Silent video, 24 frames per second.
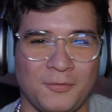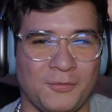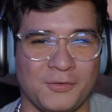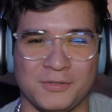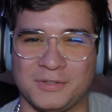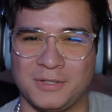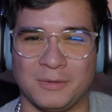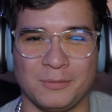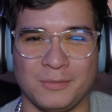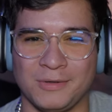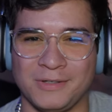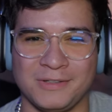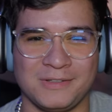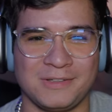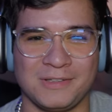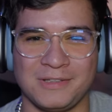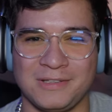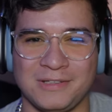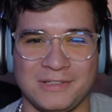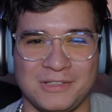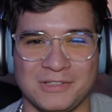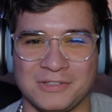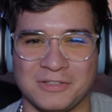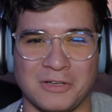for some
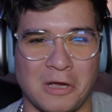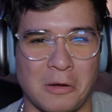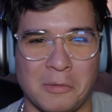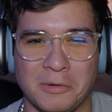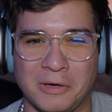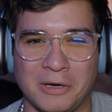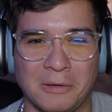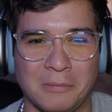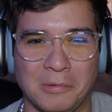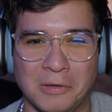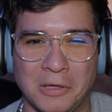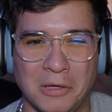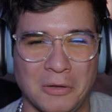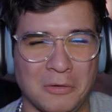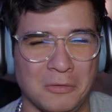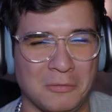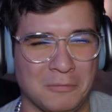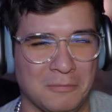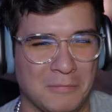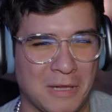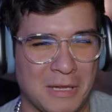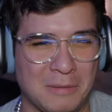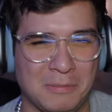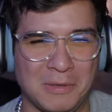reason, just comment down below
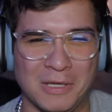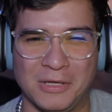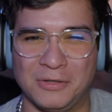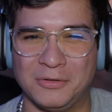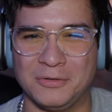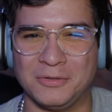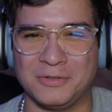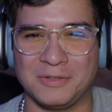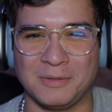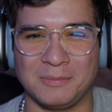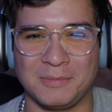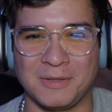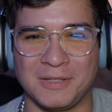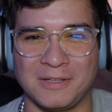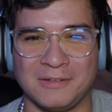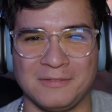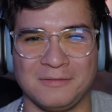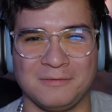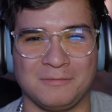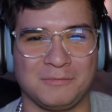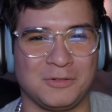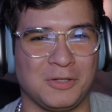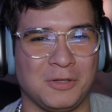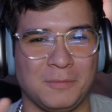and maybe I'll do
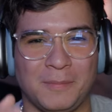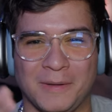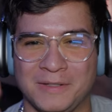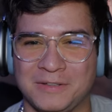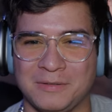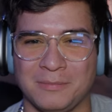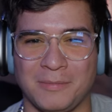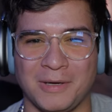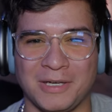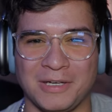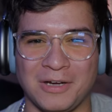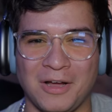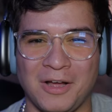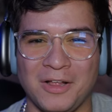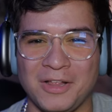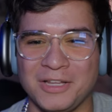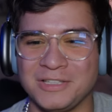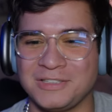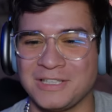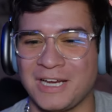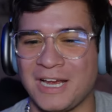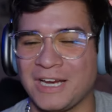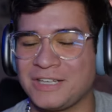something to the best of my knowledge.